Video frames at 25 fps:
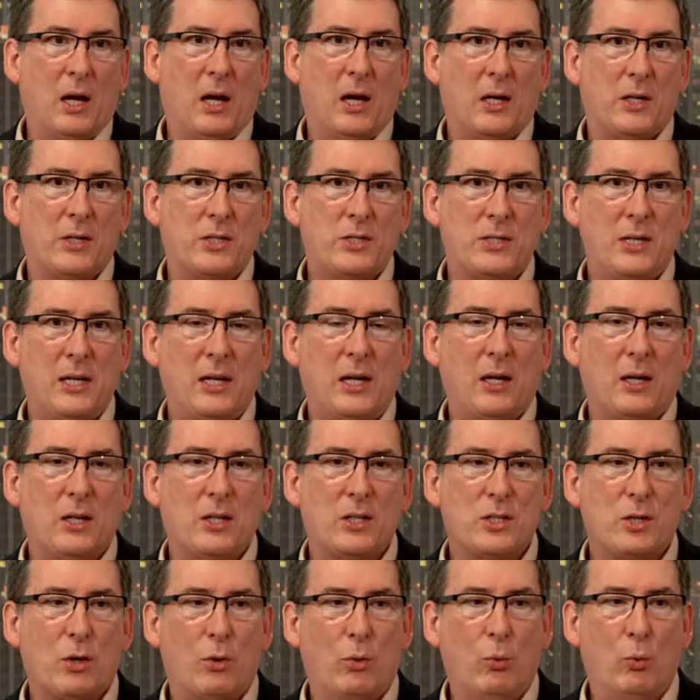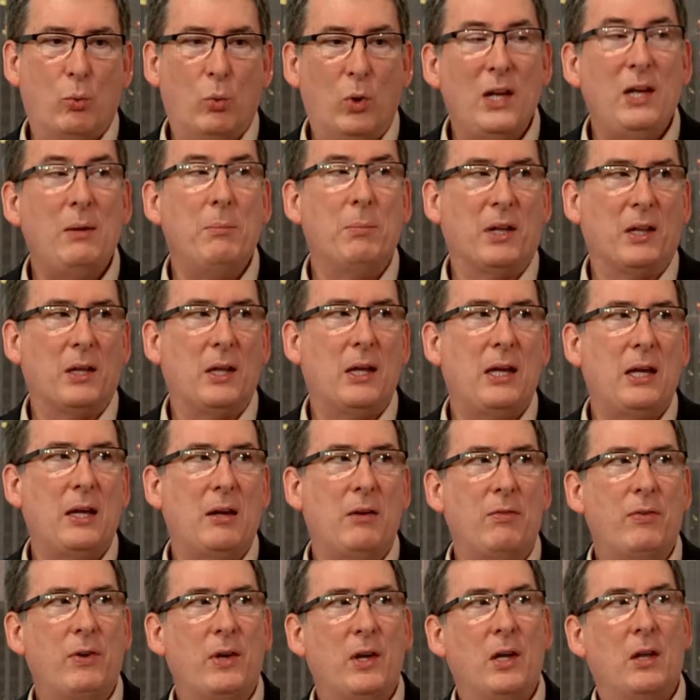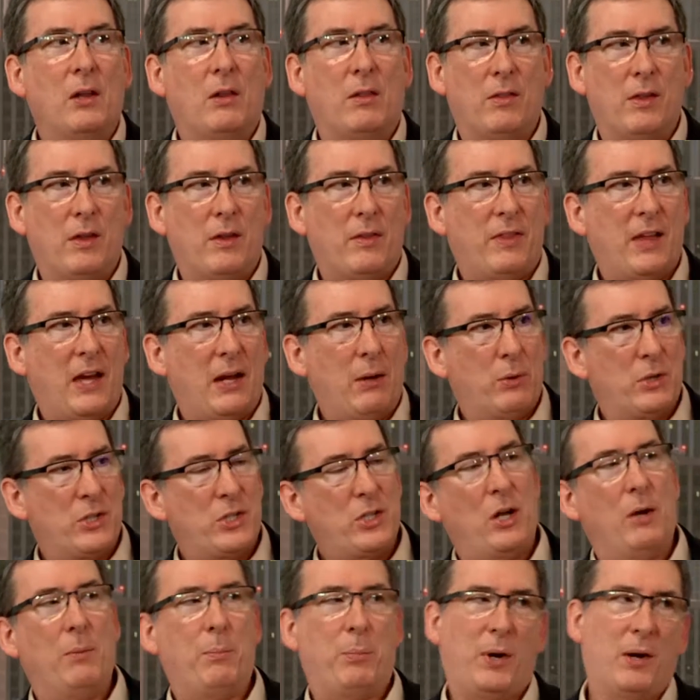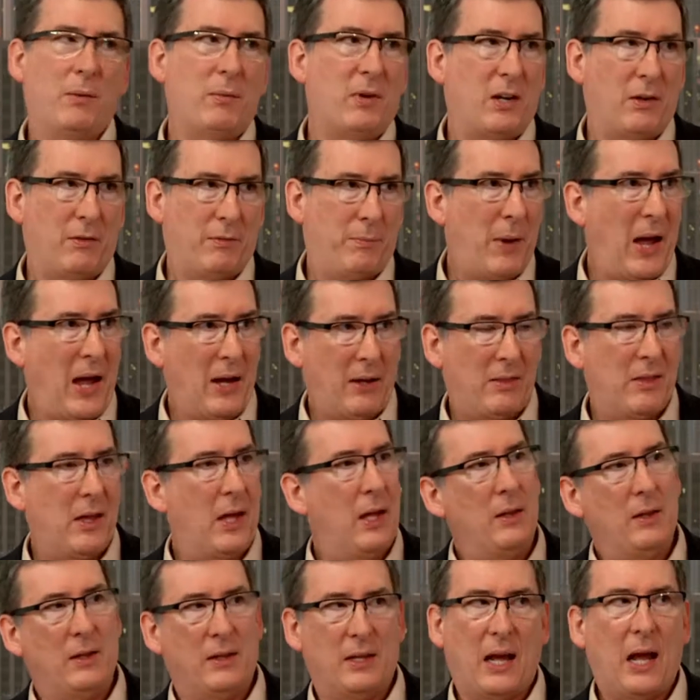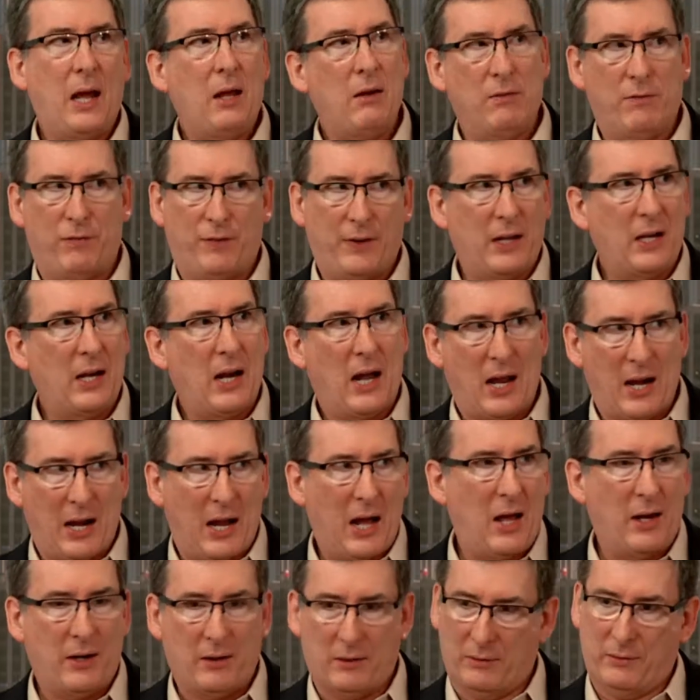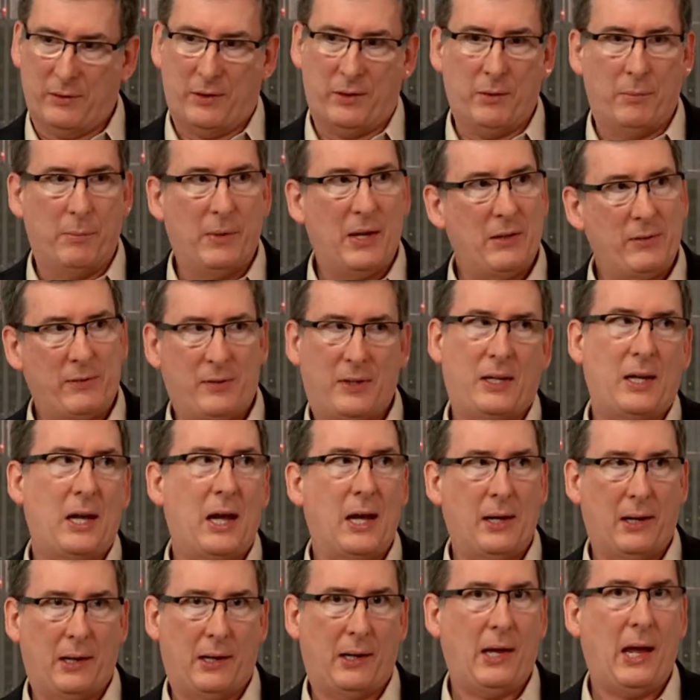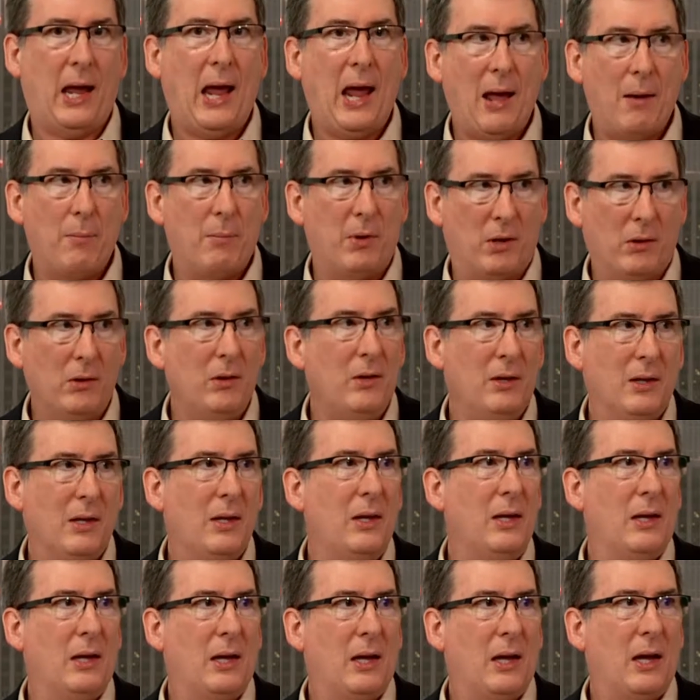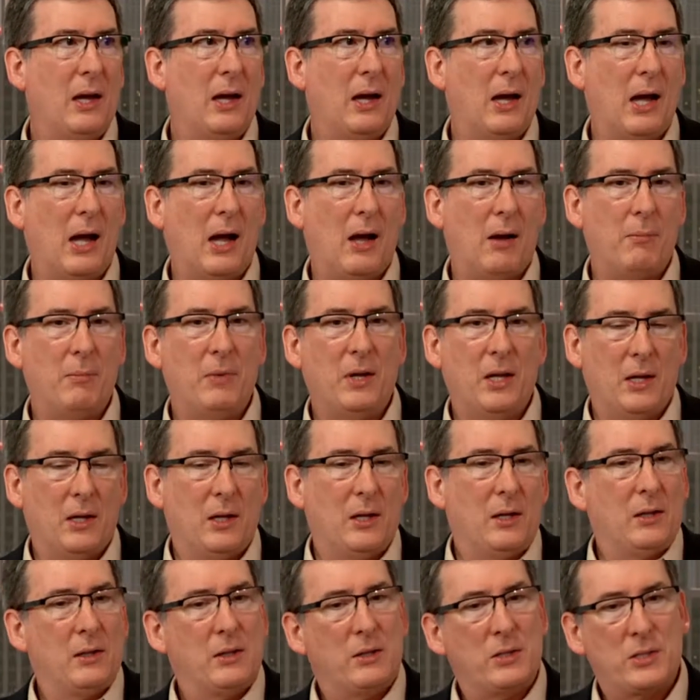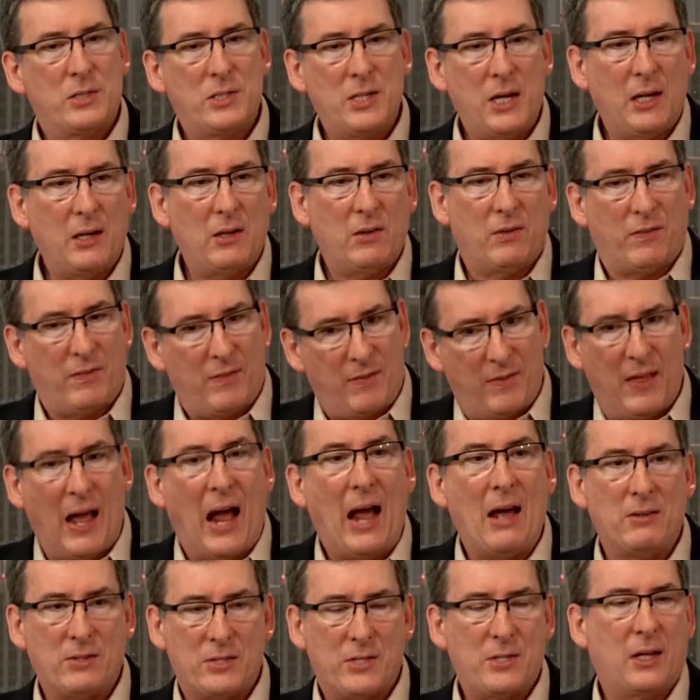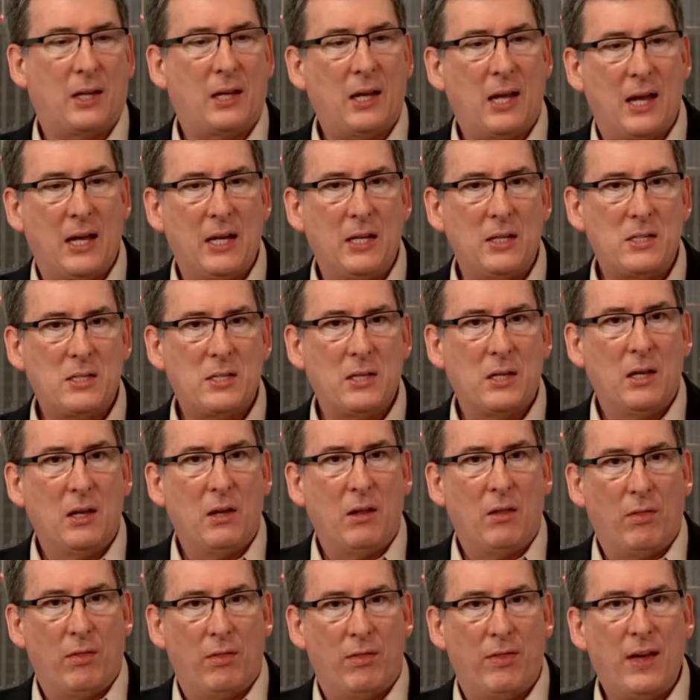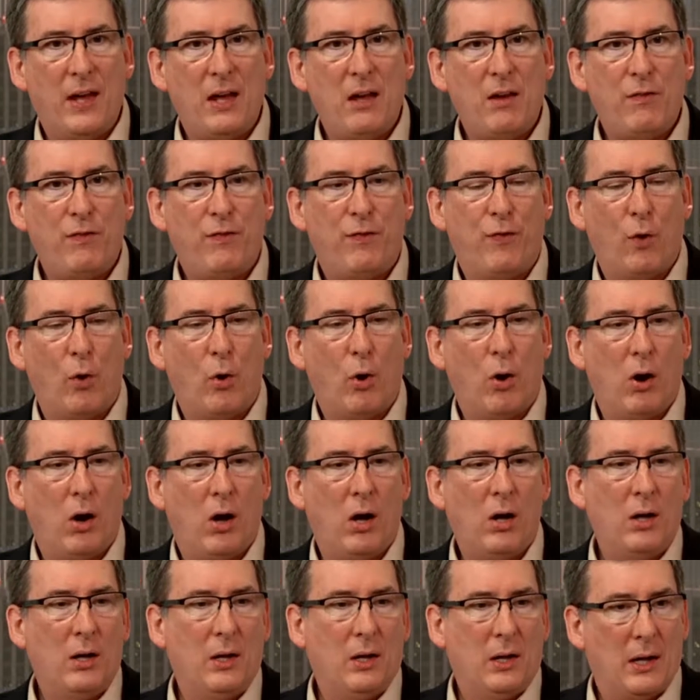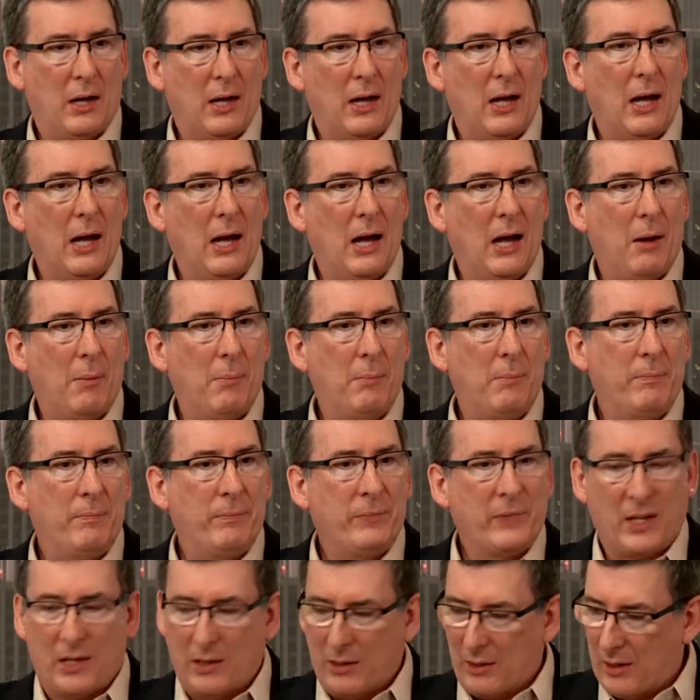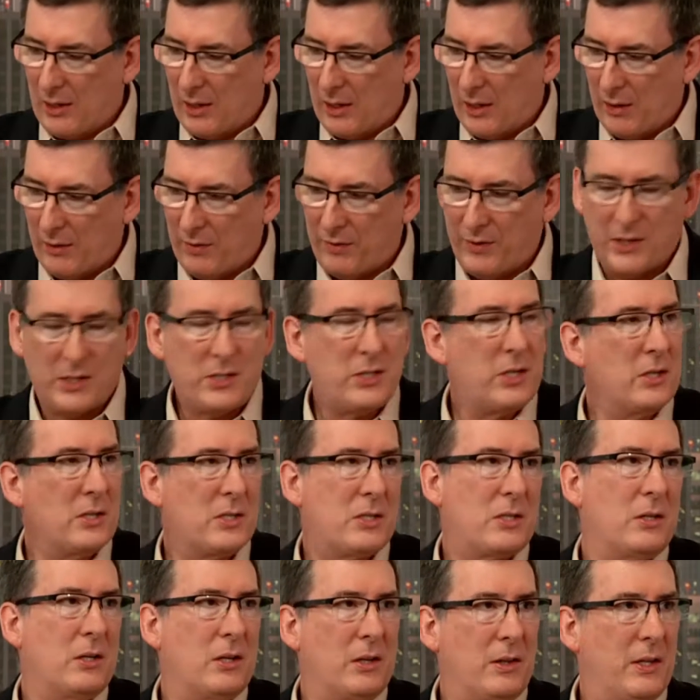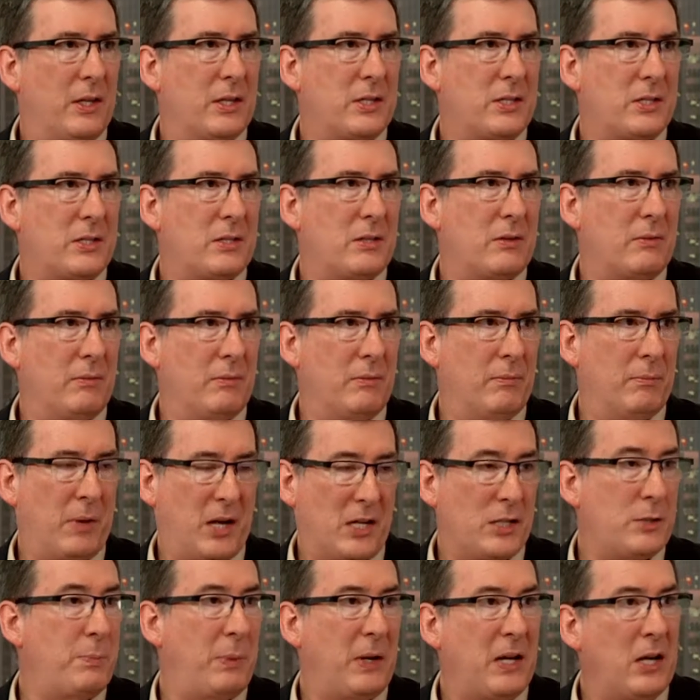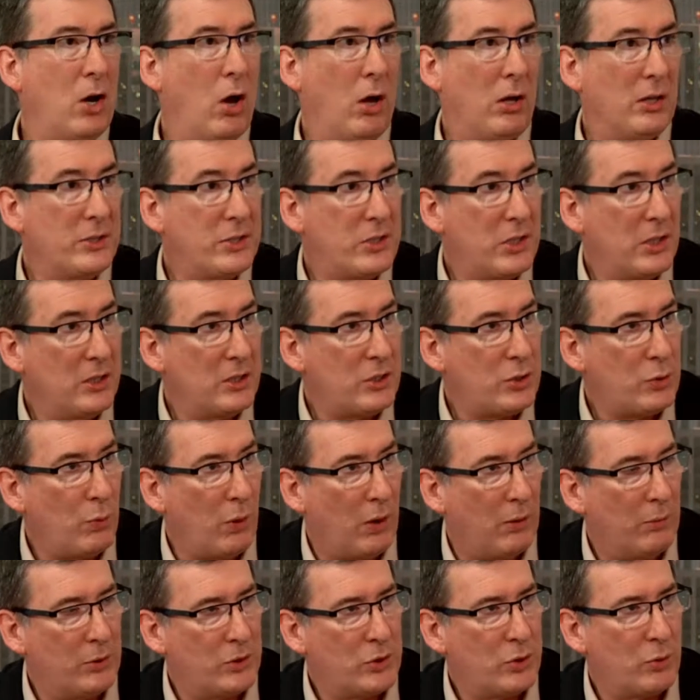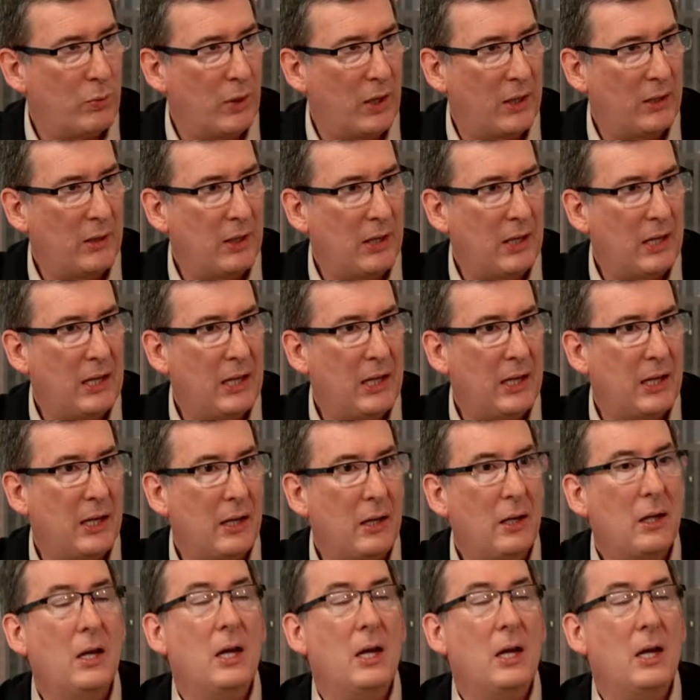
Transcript: seeing as we believe that they were so primitive back then that they hadn't figured out how to domesticate a camel, seeing as that's the case, therefore this must be nonsense, what was written here.